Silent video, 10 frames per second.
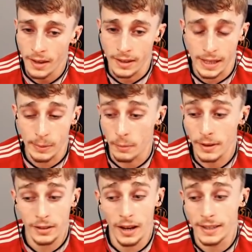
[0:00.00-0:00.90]
I'm
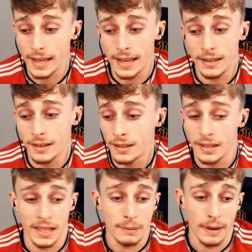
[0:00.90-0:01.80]
excited to get into
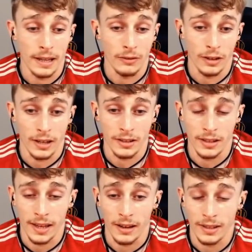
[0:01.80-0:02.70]
these space reactions
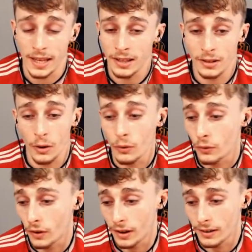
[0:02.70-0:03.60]
again because they're so
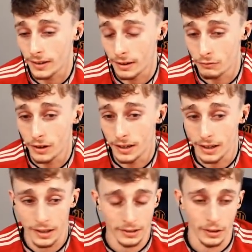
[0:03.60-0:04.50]
fun. They really
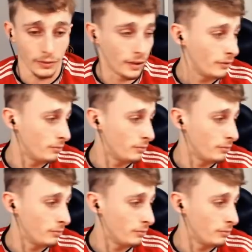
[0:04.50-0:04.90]
are so fun for